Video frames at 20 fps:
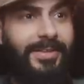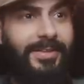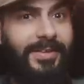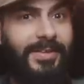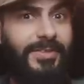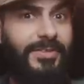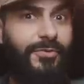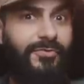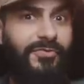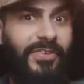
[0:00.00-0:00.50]

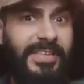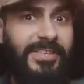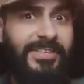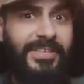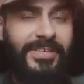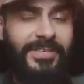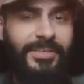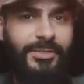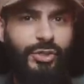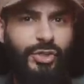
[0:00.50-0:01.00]
there's a
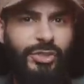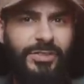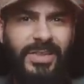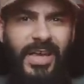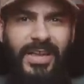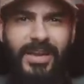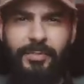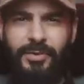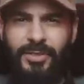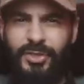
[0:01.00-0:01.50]
reason she's
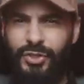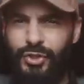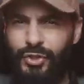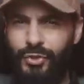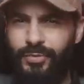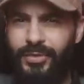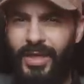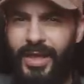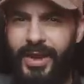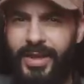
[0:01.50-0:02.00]
not able to
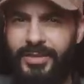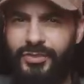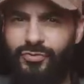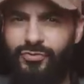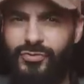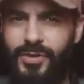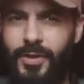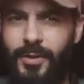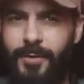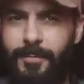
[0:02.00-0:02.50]
shoot that
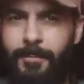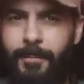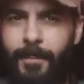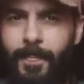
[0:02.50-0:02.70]
astronaut.